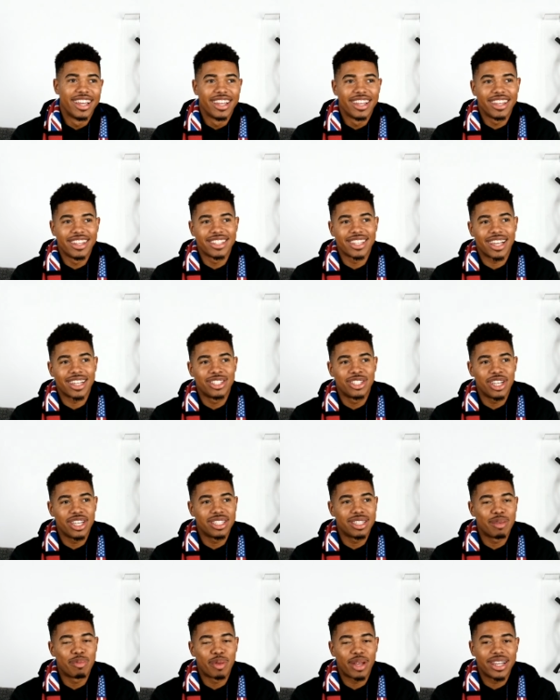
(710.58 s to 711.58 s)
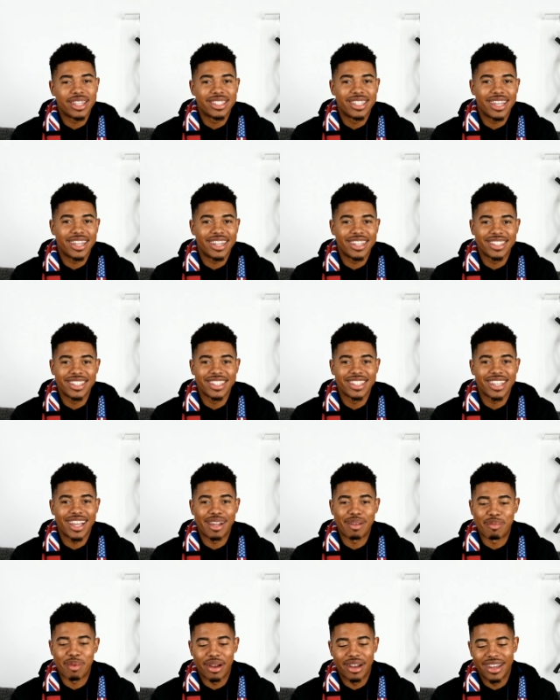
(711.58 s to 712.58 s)
It's like cheesy plays tennis. It's
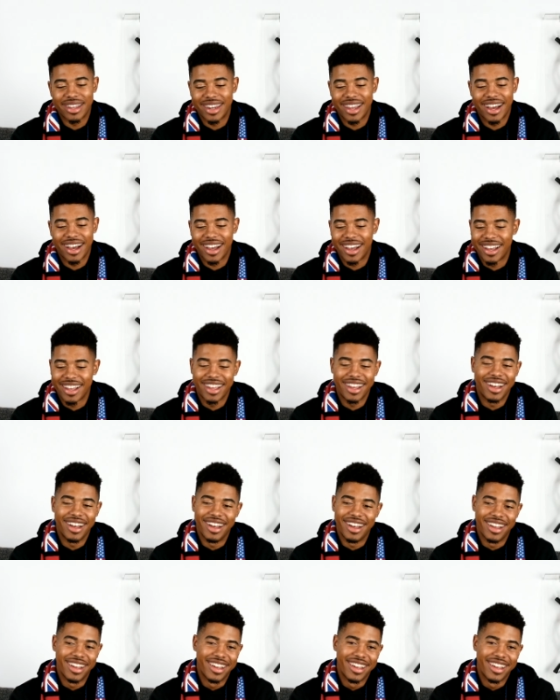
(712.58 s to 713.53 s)
like, bro, nah,